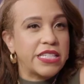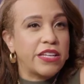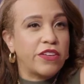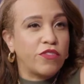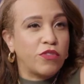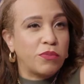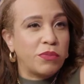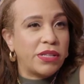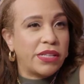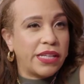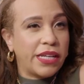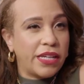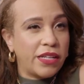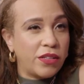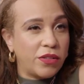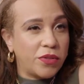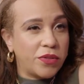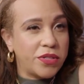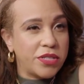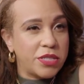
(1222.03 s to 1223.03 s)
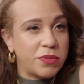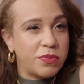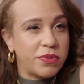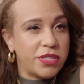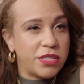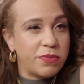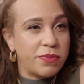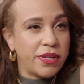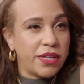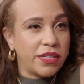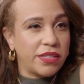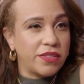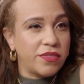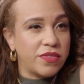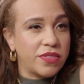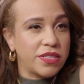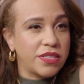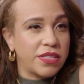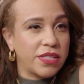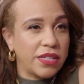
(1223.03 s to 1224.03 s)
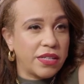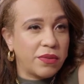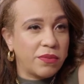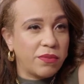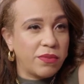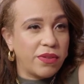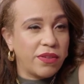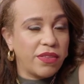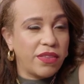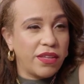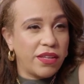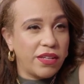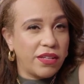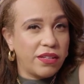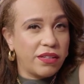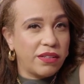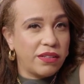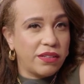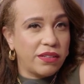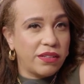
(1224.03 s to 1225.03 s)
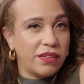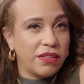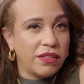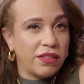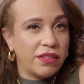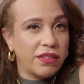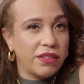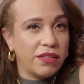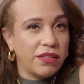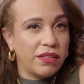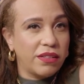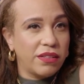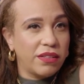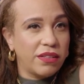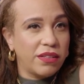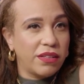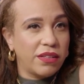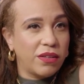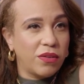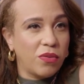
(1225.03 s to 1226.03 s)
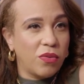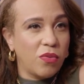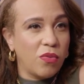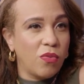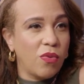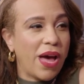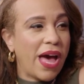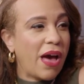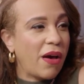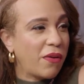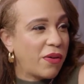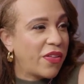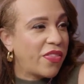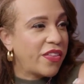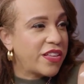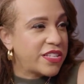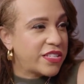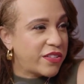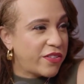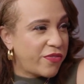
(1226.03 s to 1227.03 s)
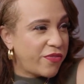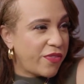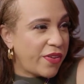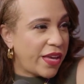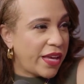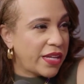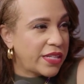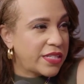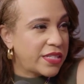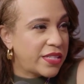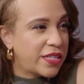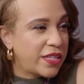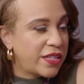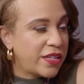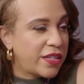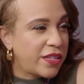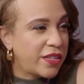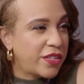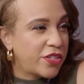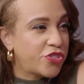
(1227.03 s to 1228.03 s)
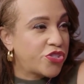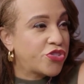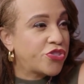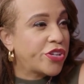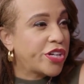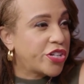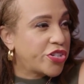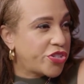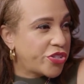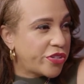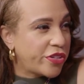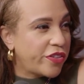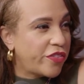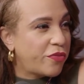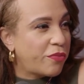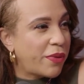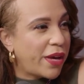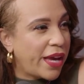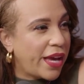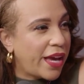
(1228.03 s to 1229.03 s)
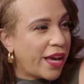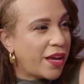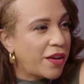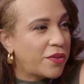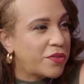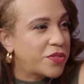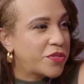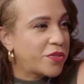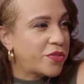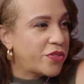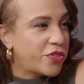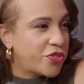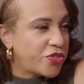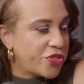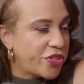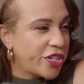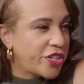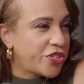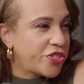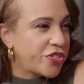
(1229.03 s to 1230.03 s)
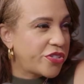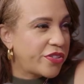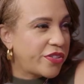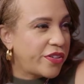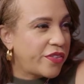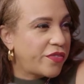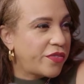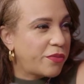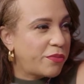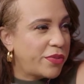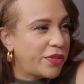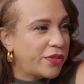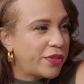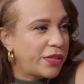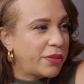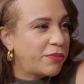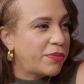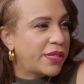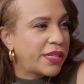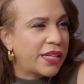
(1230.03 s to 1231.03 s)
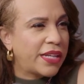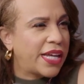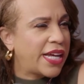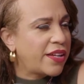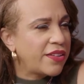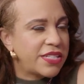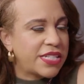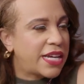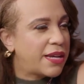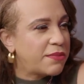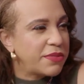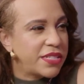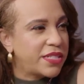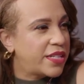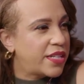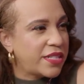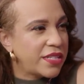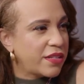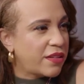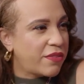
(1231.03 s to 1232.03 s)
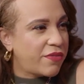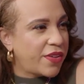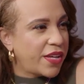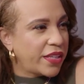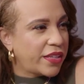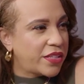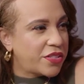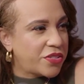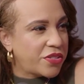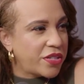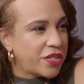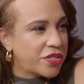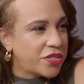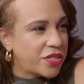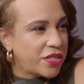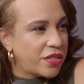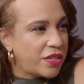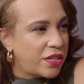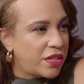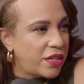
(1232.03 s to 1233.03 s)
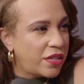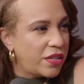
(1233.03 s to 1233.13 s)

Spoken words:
thinking from a landlord's perspective is like, well, then how can this affect the structure of my house or the structure of the building? But a lot of times it doesn't affect the structure.